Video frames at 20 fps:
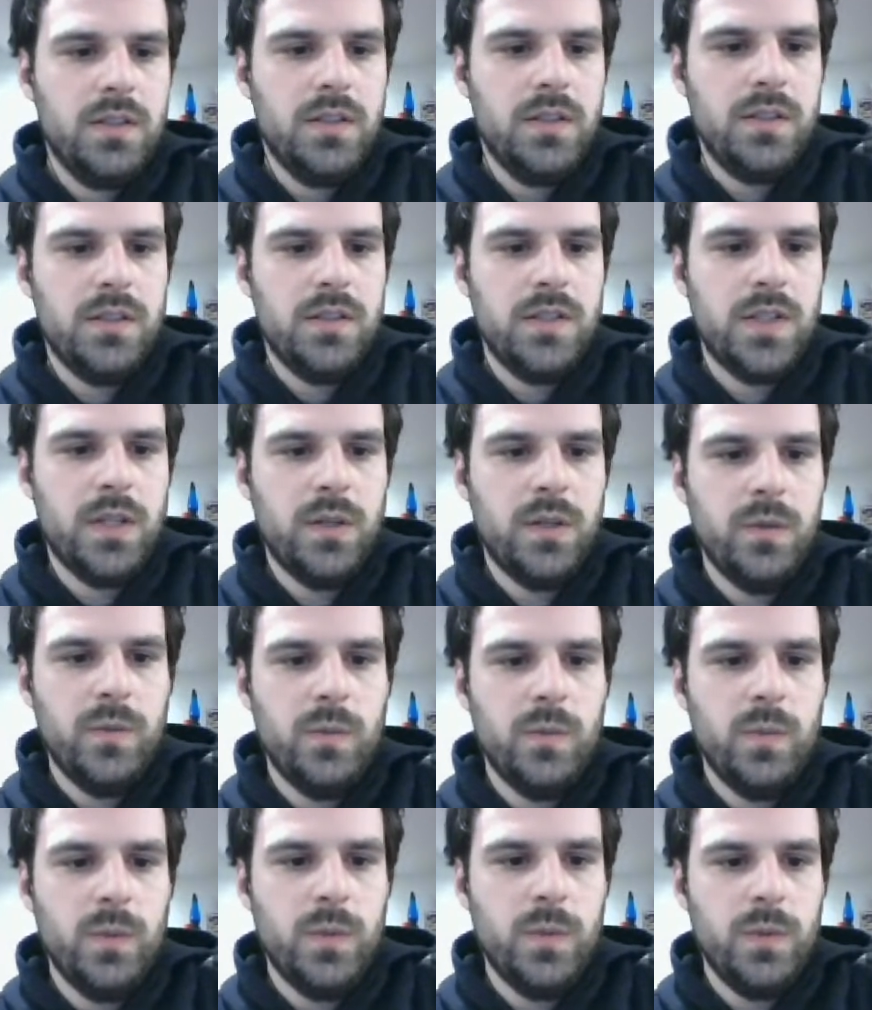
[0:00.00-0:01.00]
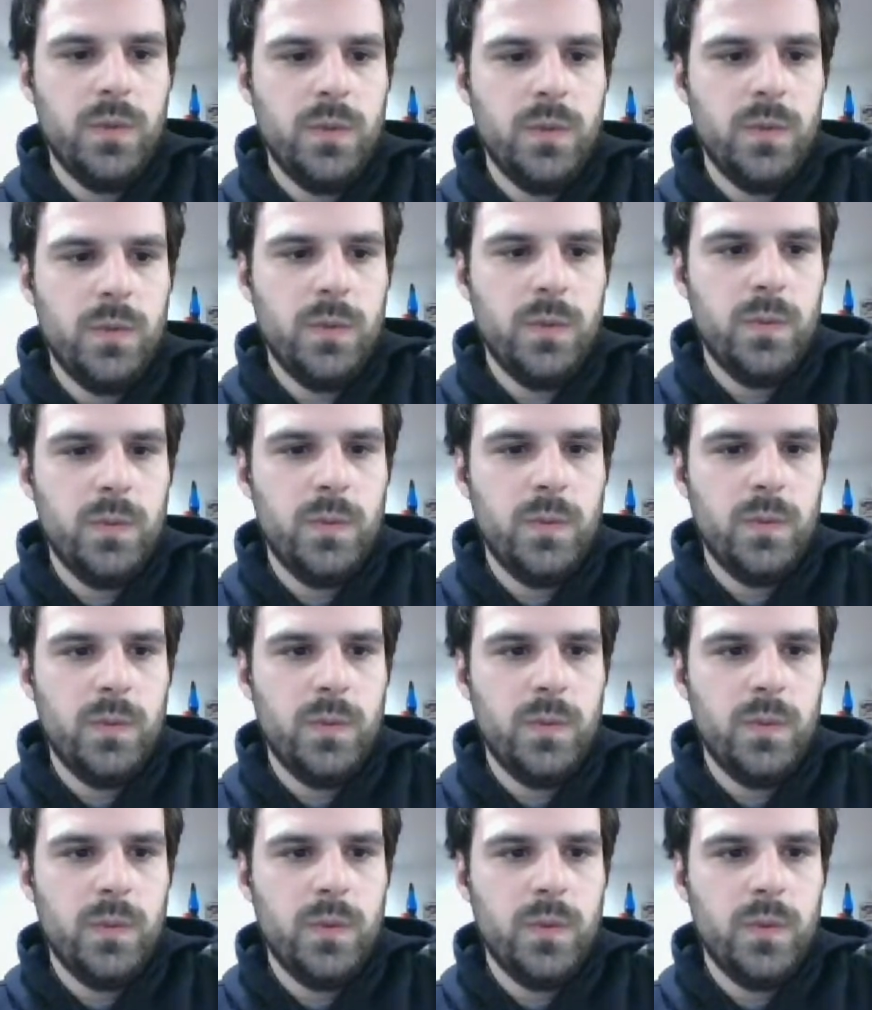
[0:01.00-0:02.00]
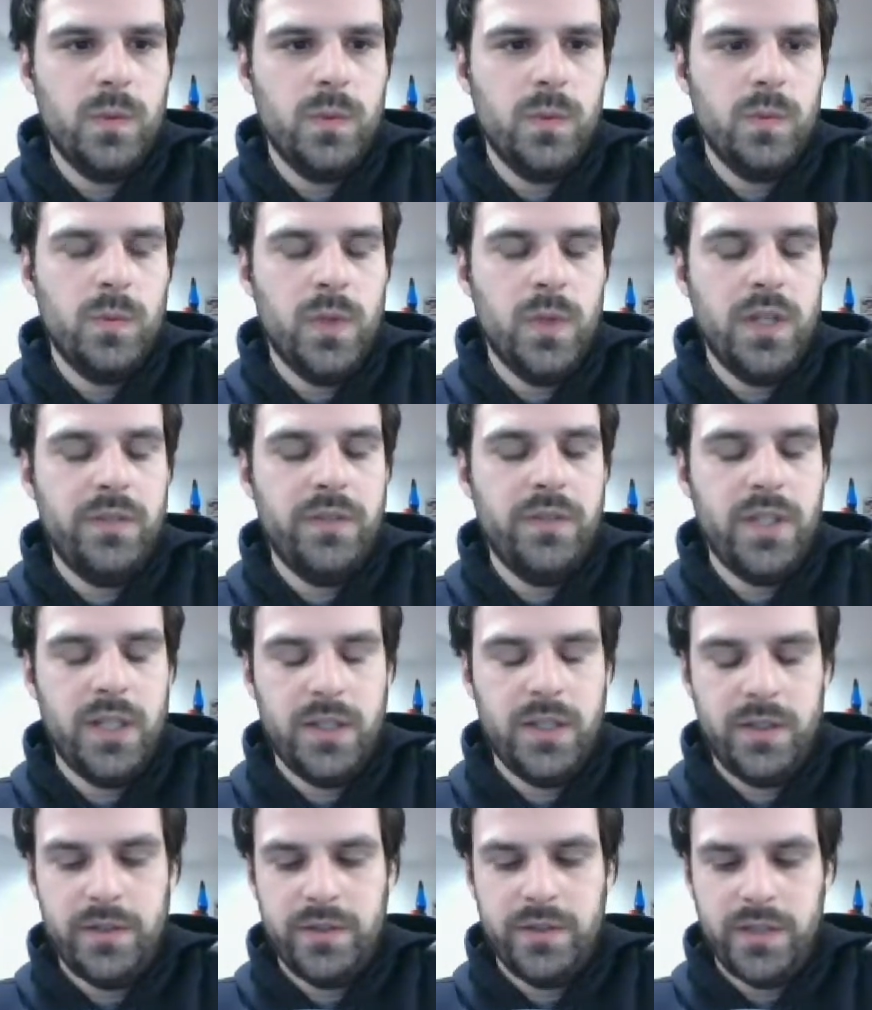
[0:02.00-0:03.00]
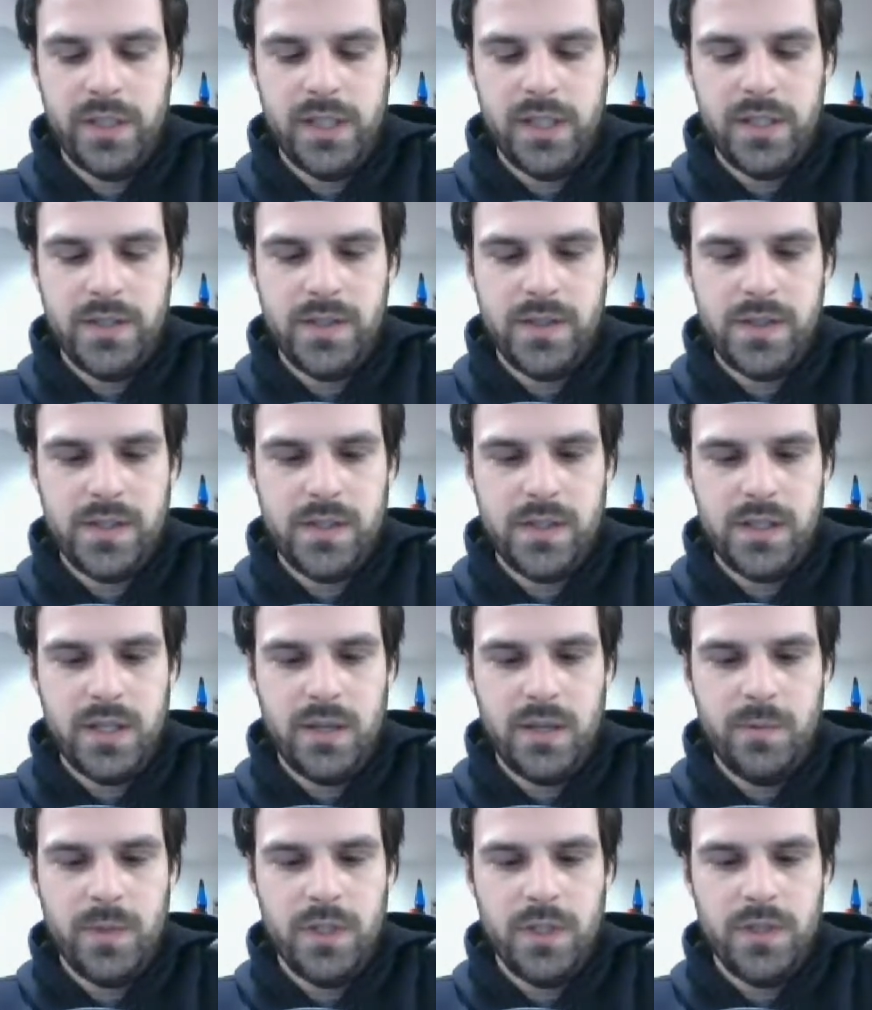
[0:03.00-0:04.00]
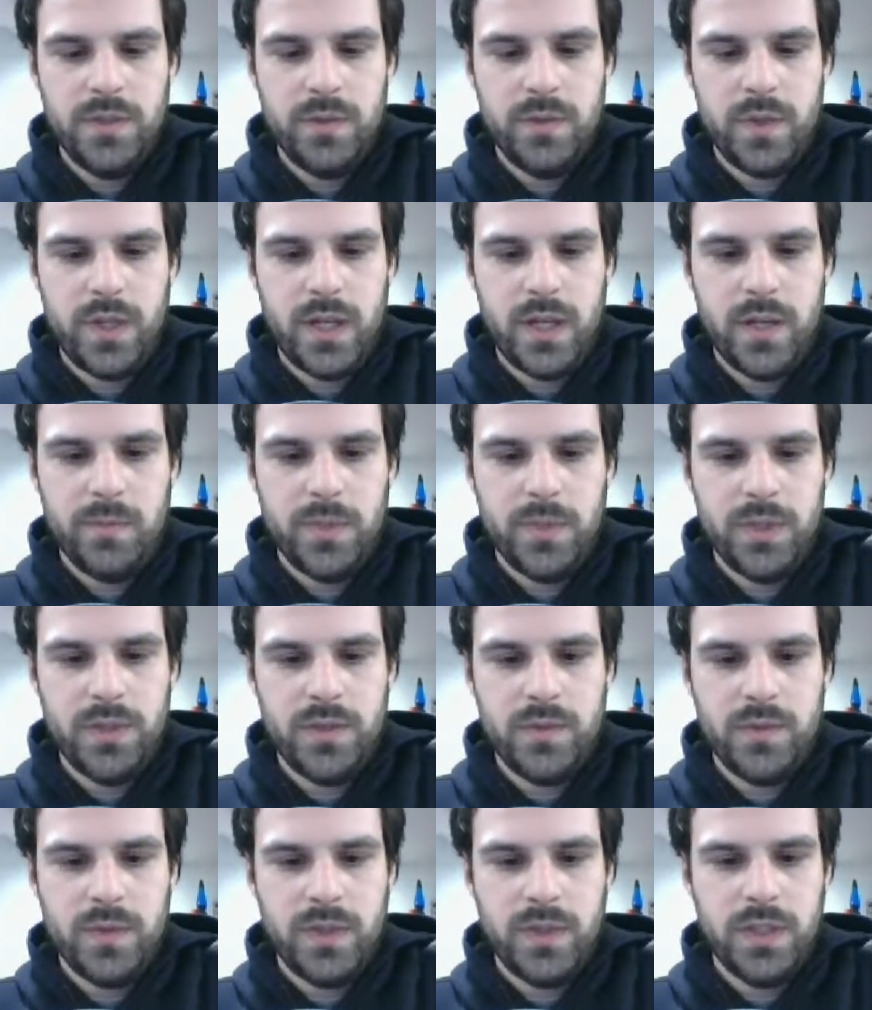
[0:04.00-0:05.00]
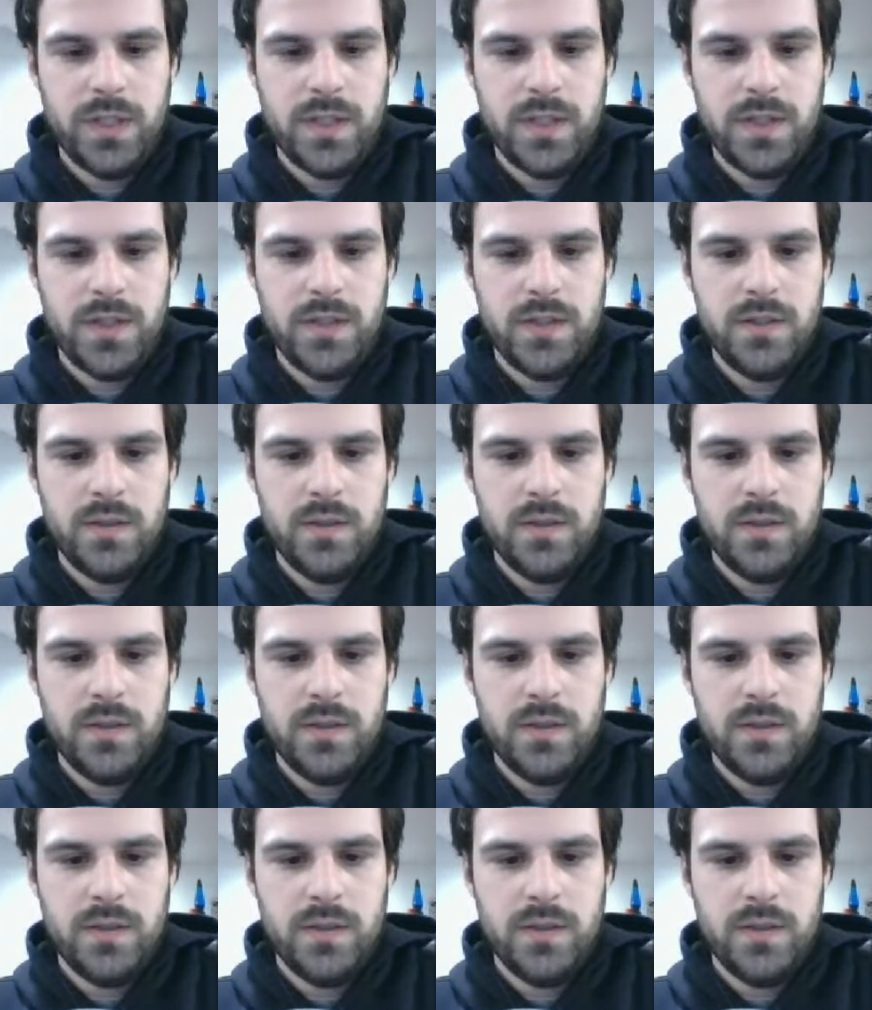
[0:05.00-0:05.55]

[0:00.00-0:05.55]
So, one of the other things I wanted to accomplish with this